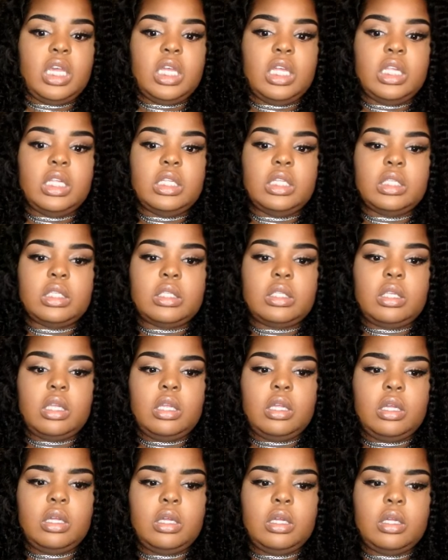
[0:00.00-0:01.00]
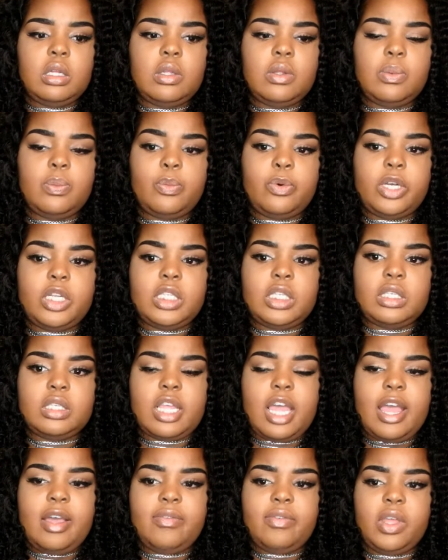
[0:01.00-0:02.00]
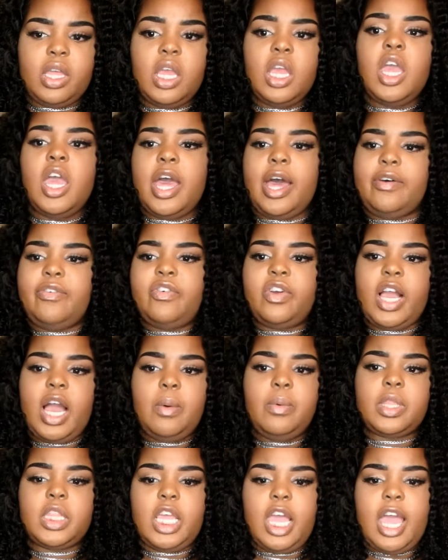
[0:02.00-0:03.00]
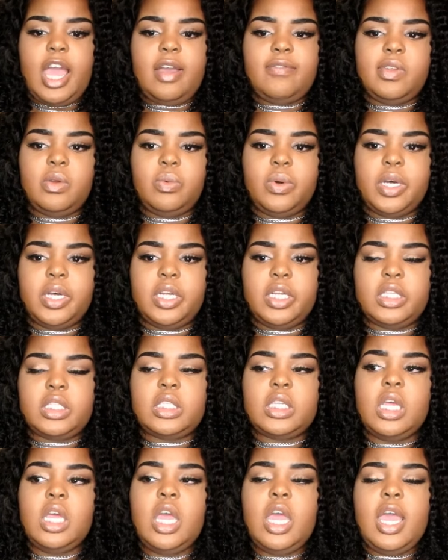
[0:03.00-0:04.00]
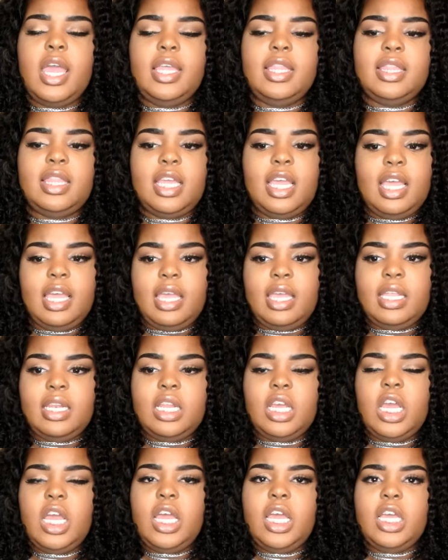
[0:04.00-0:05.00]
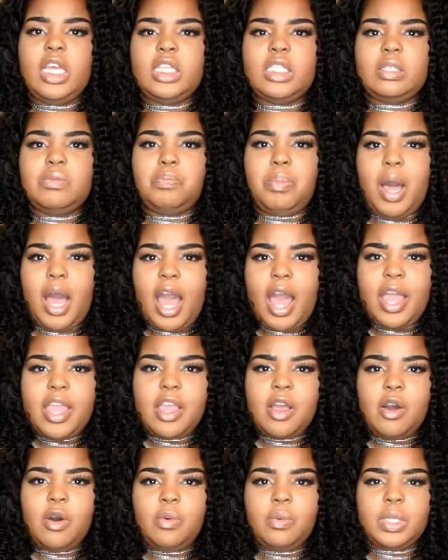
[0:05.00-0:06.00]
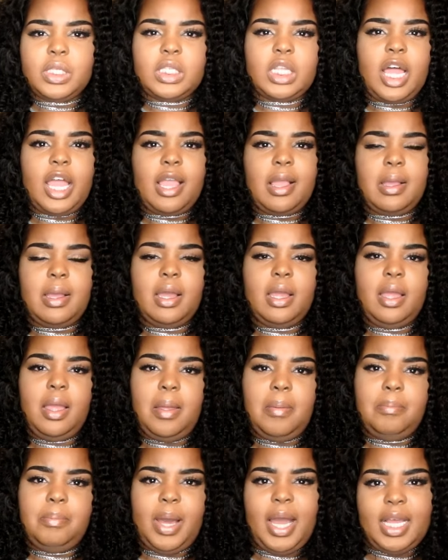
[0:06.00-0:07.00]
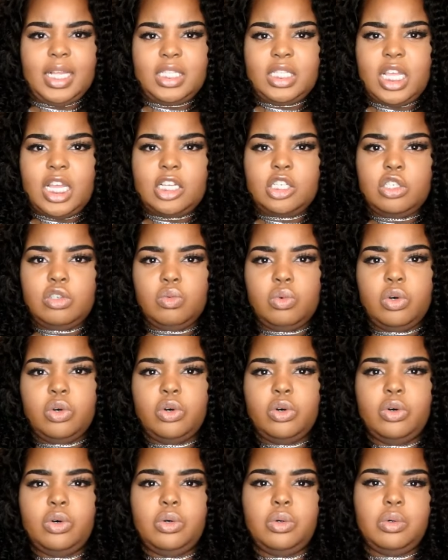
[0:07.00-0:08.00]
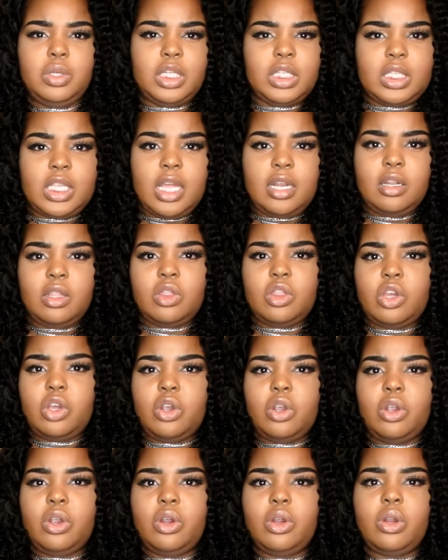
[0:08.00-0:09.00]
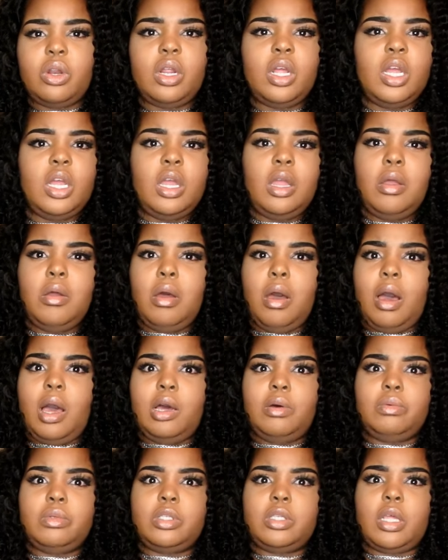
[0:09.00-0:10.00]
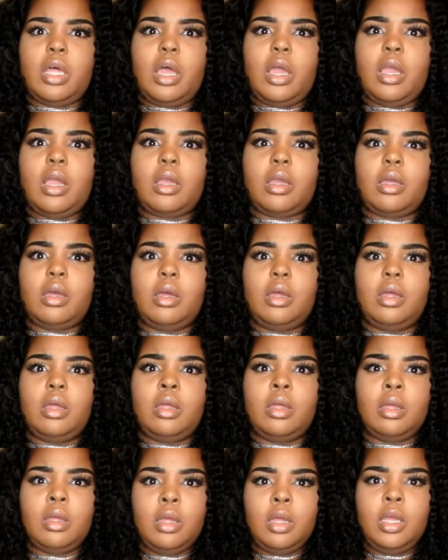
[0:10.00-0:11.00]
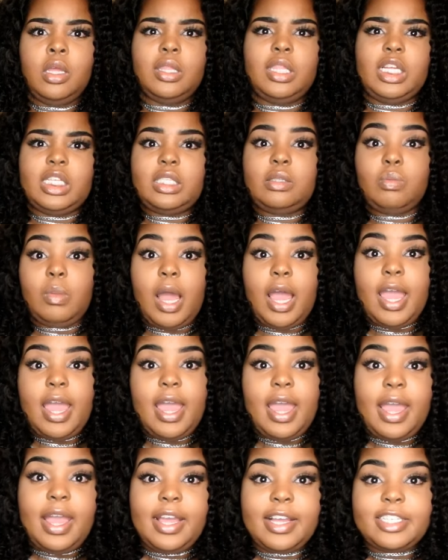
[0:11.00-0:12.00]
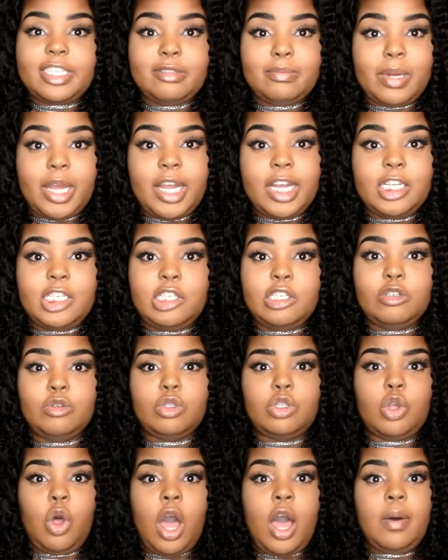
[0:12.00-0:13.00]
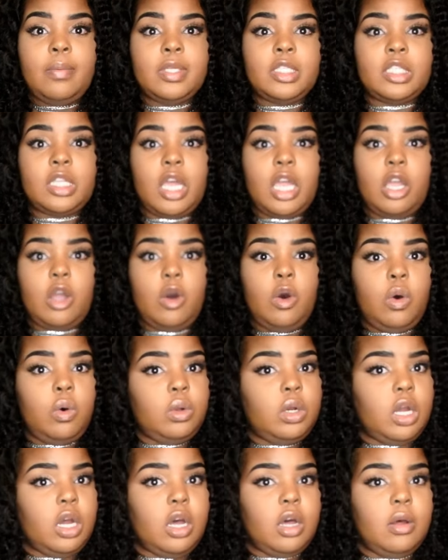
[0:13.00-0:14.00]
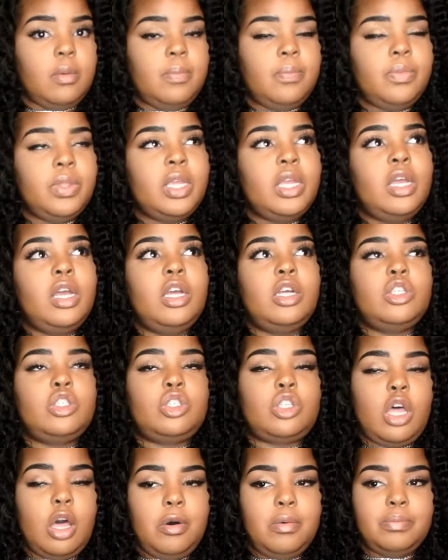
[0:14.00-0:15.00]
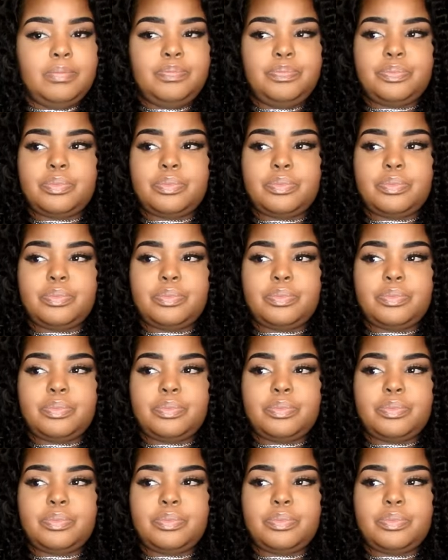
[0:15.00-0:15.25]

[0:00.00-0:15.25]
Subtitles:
is, what is his Abby, I forgot what the Abby was. And then his bio was like bisexual, this, that, and the third. I was like, this is my ex, mind you. So I was like, hold up. So